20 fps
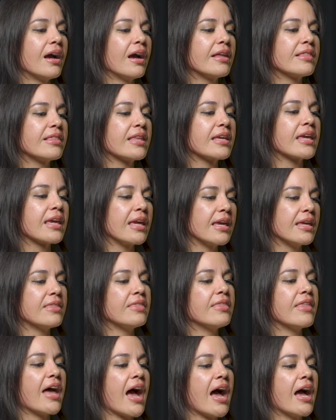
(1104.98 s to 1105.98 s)
I think
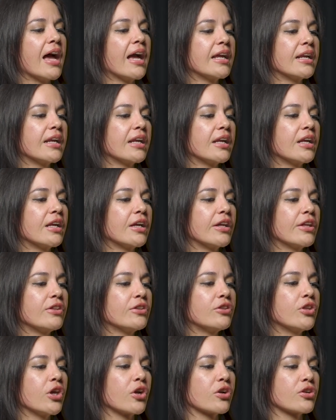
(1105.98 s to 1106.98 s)
in that,
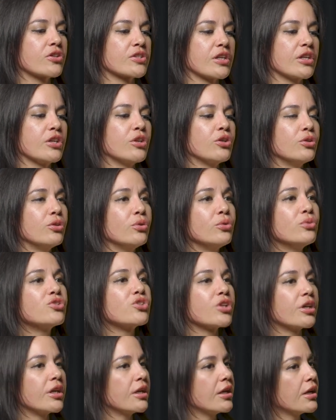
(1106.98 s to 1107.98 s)
there's an
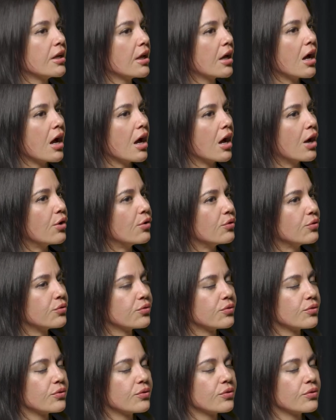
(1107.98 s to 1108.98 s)
illusion of
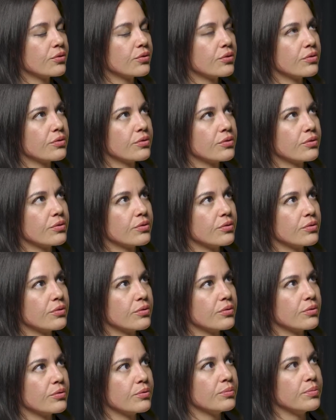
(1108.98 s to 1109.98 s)

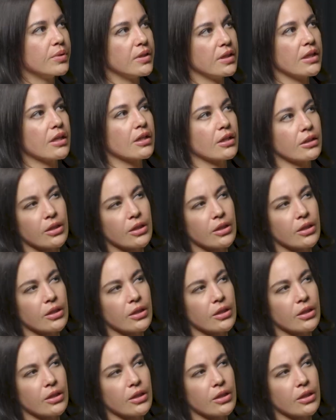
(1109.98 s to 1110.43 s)
being